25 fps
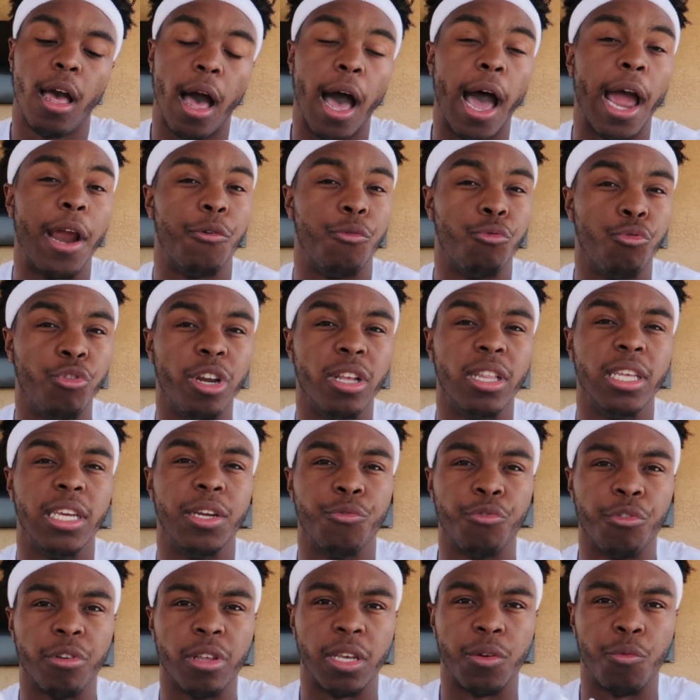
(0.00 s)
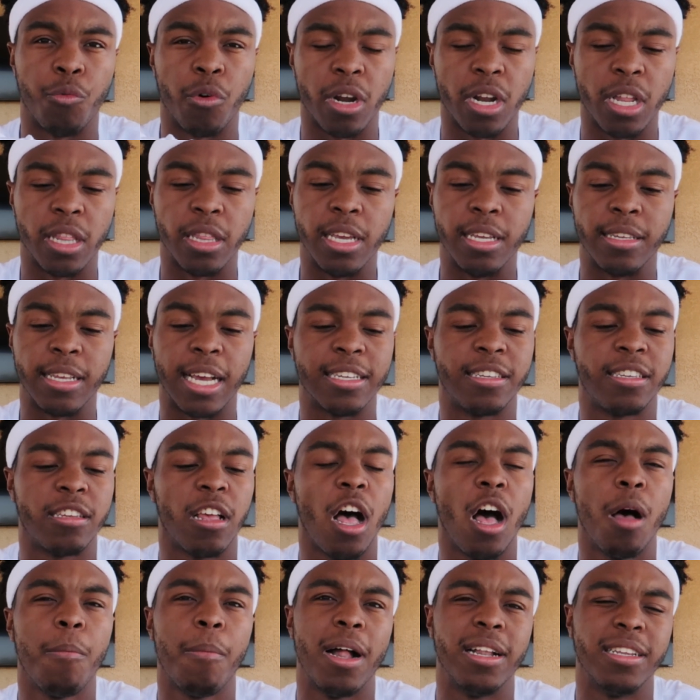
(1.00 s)
I really wanted these. I
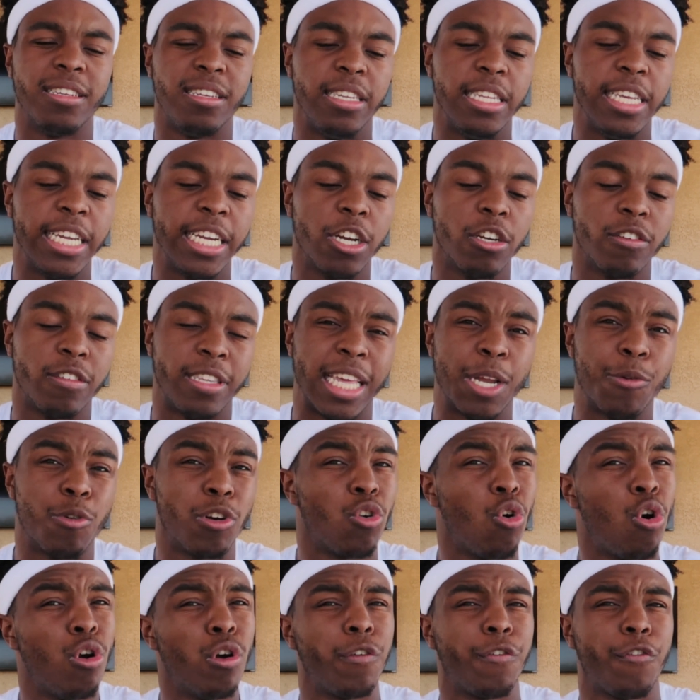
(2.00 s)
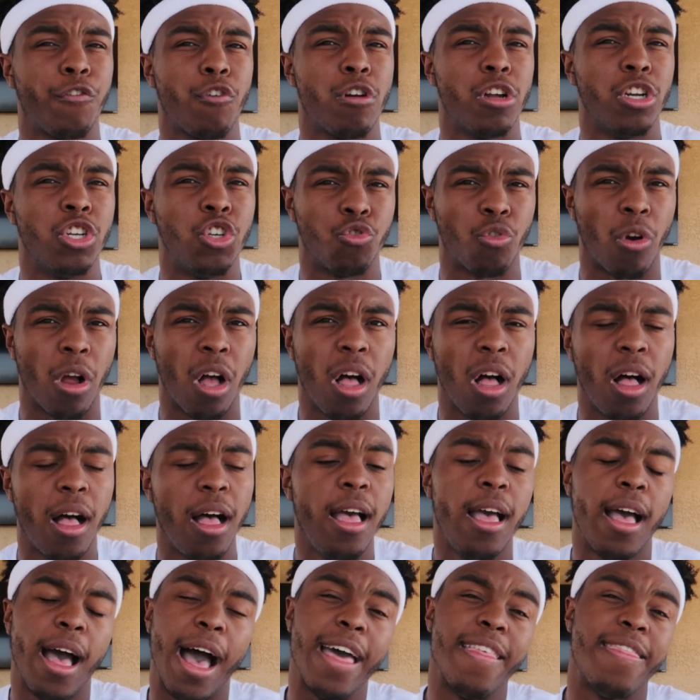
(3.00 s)
saw them on sneakers and they were going for a draw.
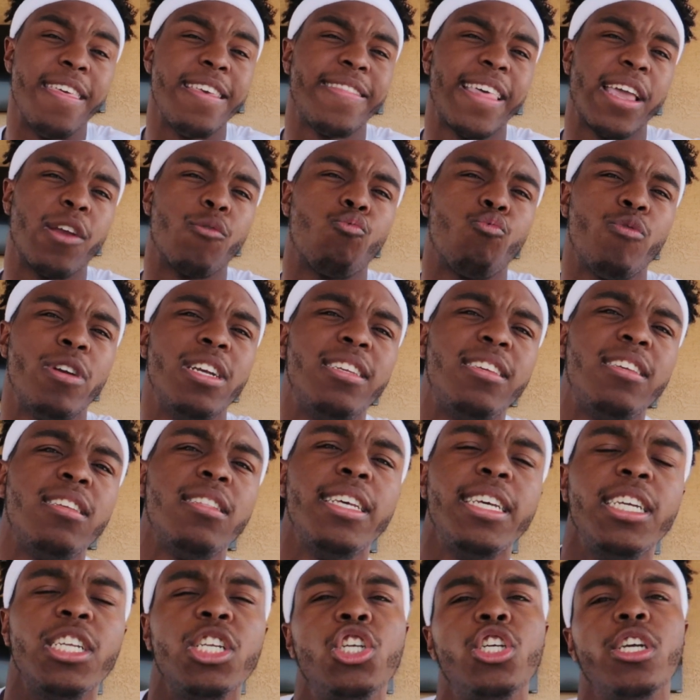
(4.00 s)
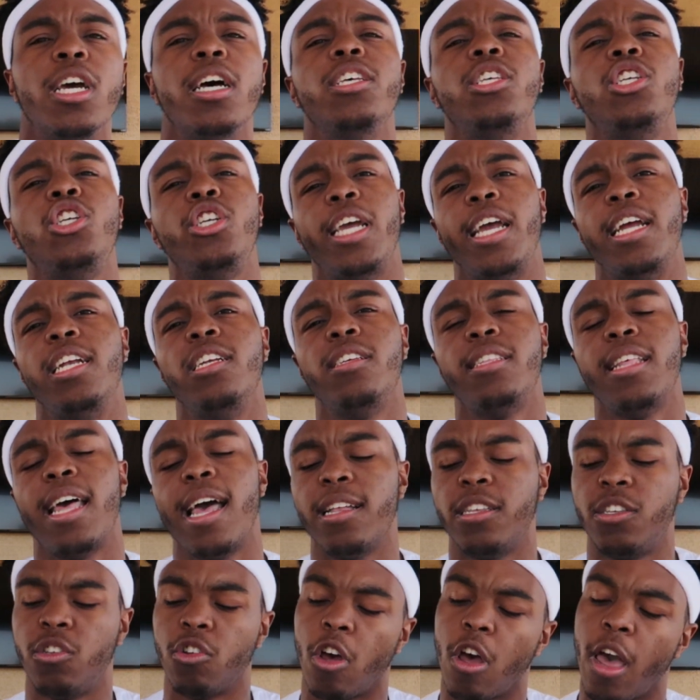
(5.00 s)
I think they recently just changed
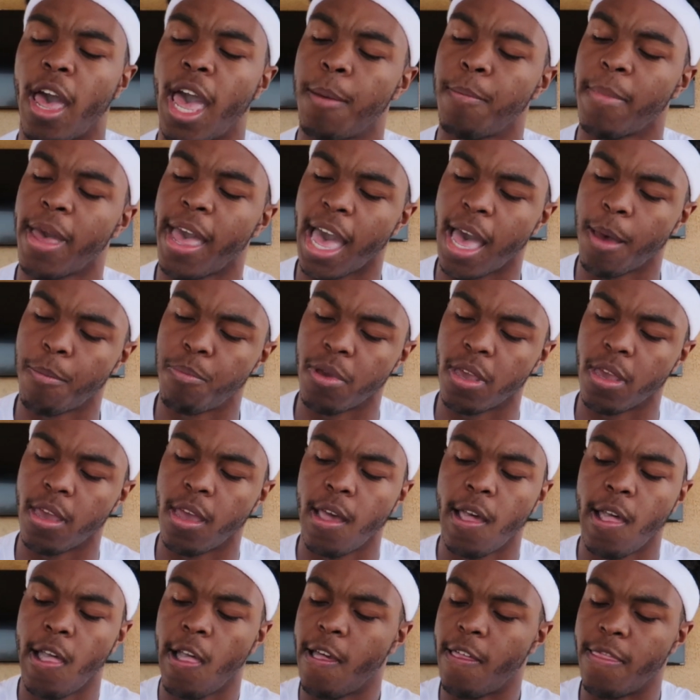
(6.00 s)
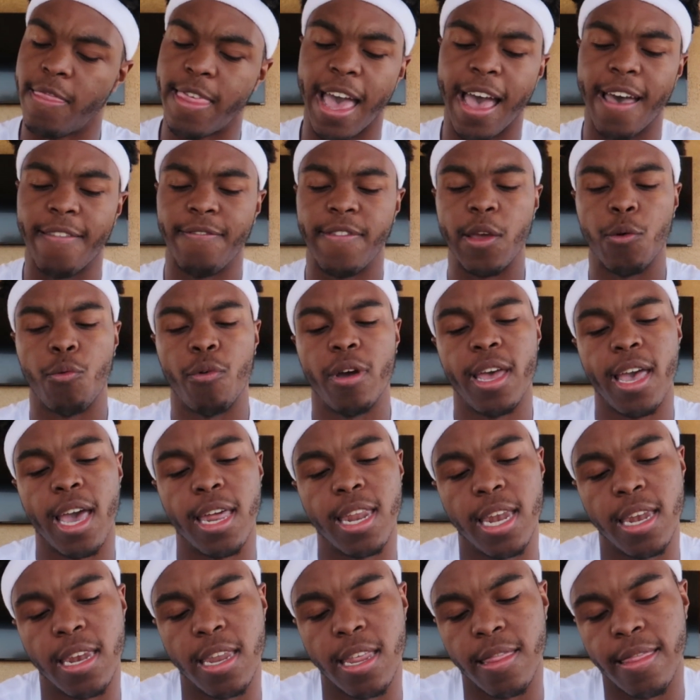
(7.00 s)
that, so I'm happy that they went
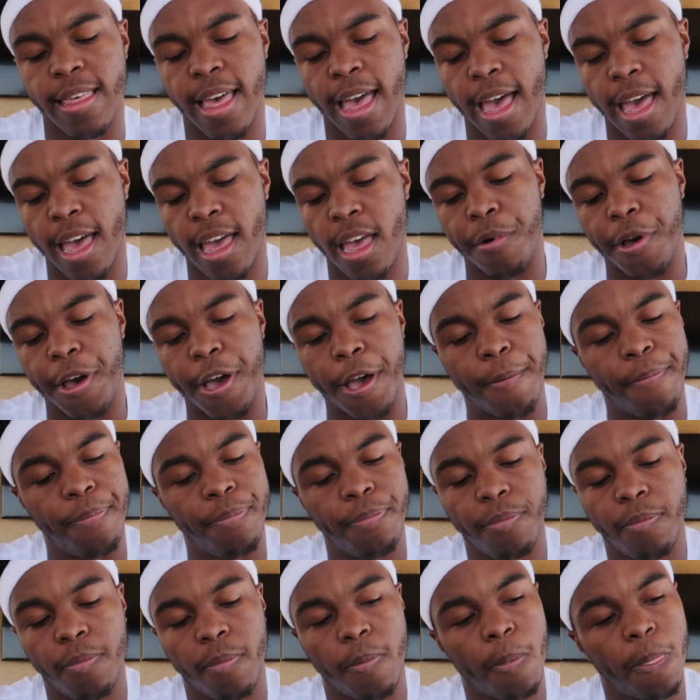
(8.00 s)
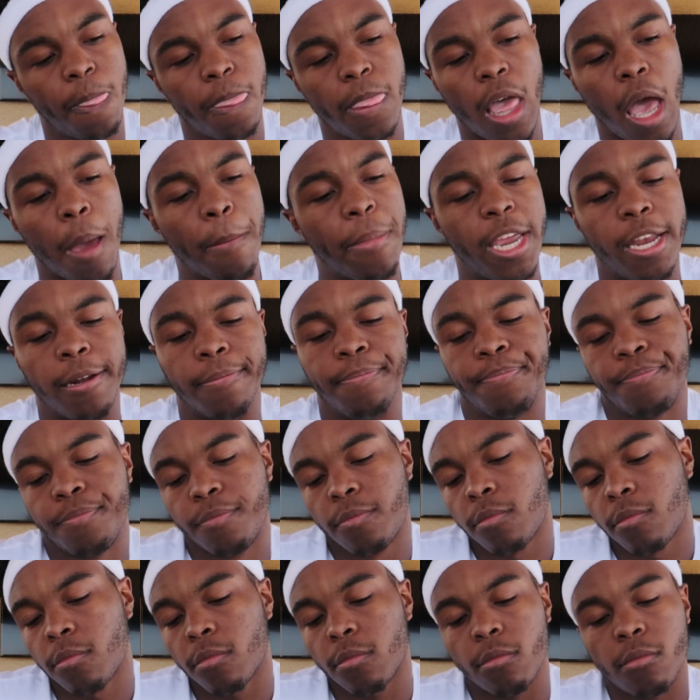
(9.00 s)
ahead and did that. But I mean,
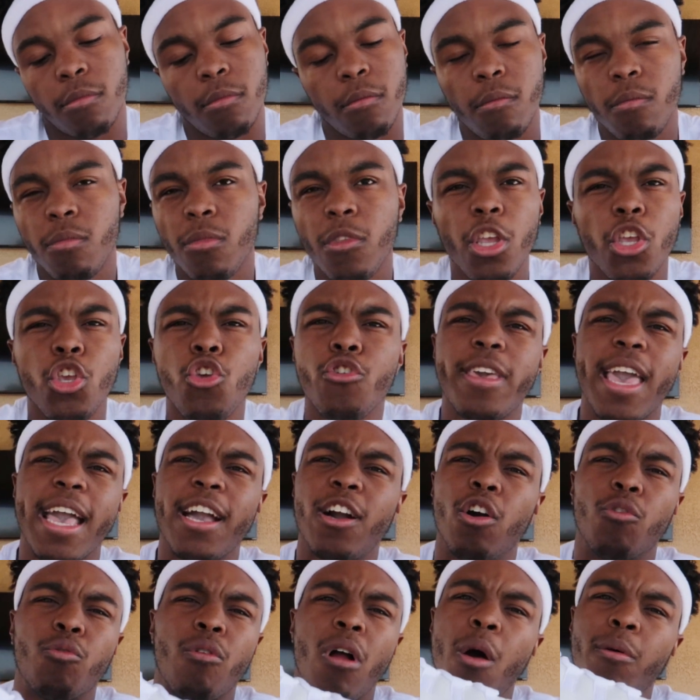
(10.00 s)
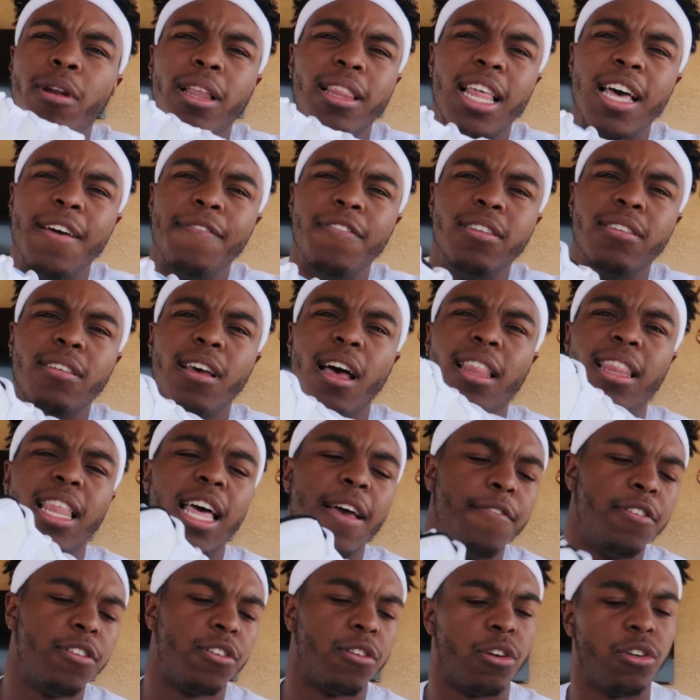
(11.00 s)
you can't go wrong with 11s.
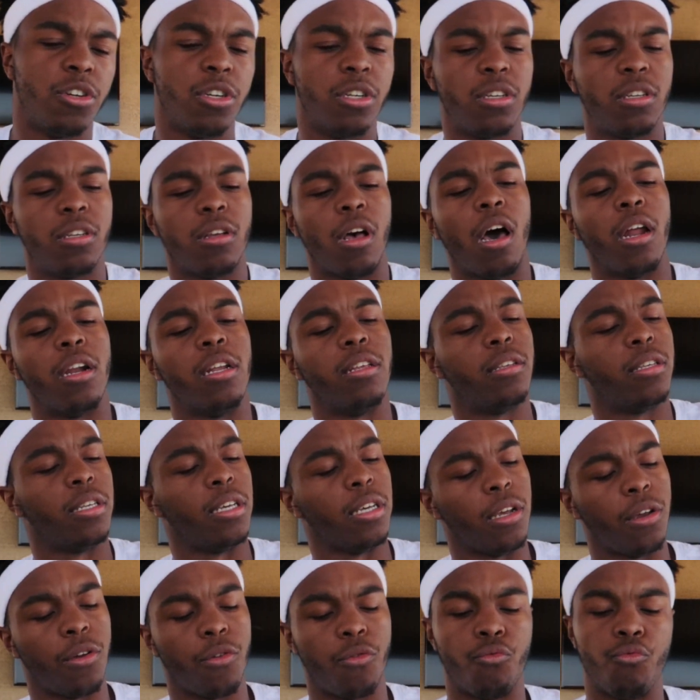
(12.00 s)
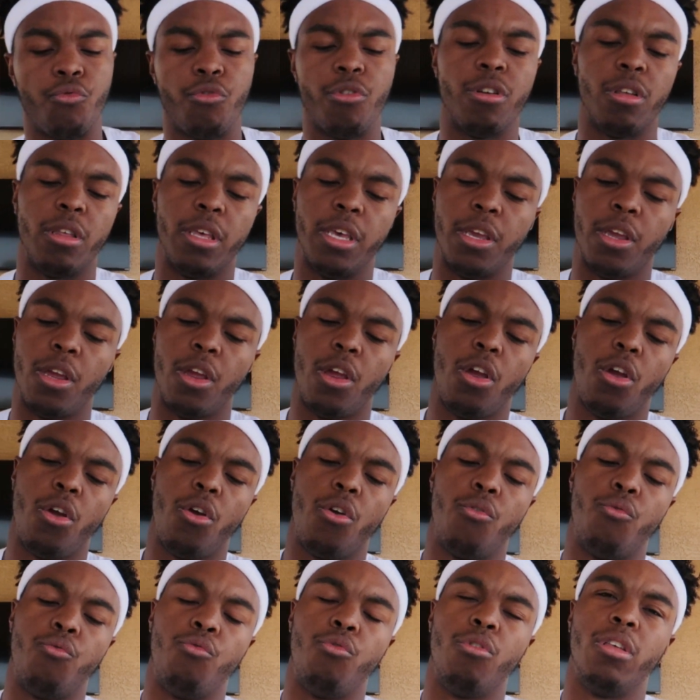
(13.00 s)
11s are just honestly really
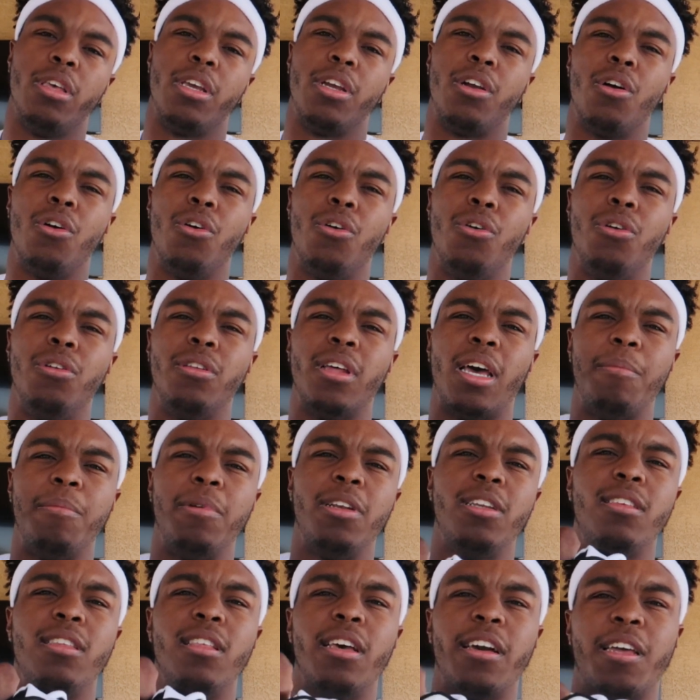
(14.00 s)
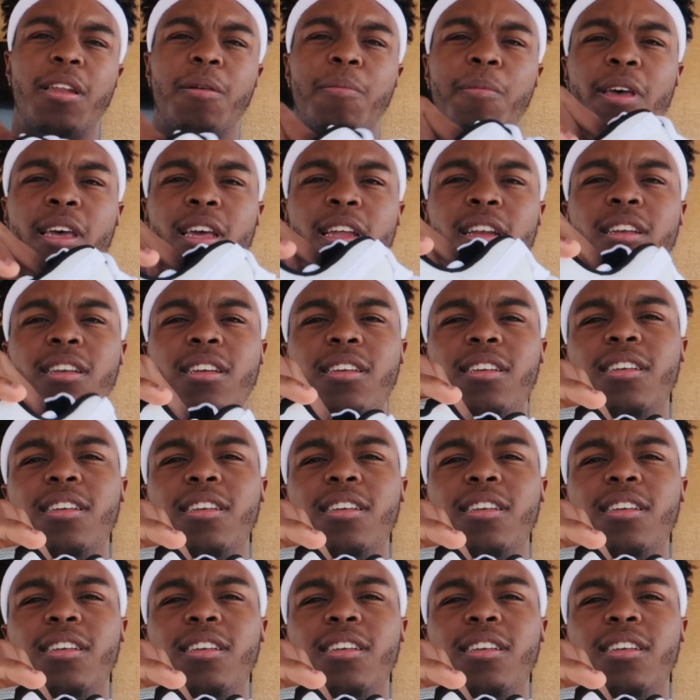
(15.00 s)
cold. I mean, just look at them, man.